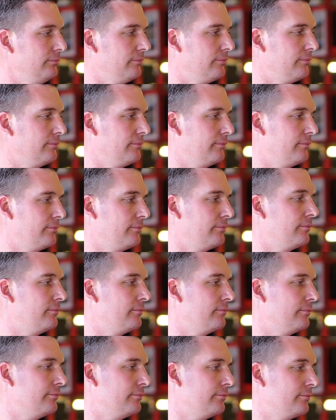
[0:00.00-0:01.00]

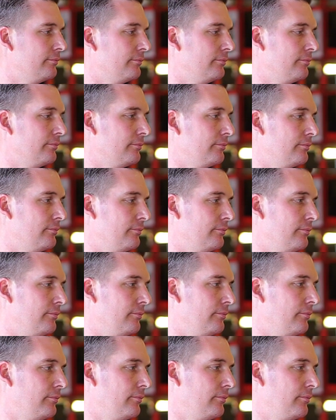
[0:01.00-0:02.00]

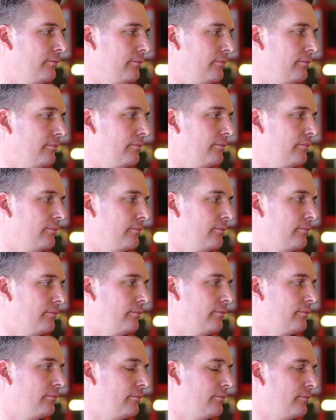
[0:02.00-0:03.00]

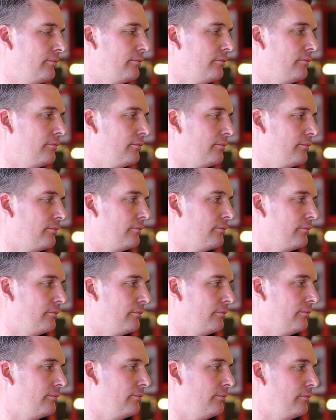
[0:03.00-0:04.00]

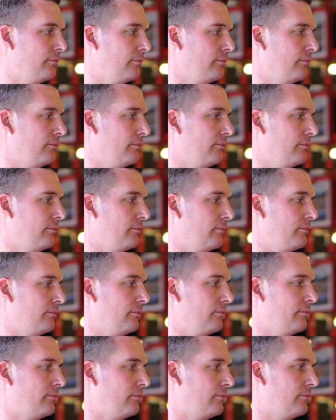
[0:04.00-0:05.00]

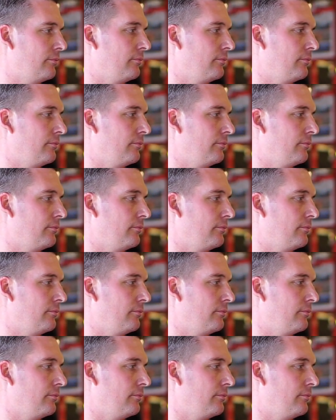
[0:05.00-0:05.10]
(silent)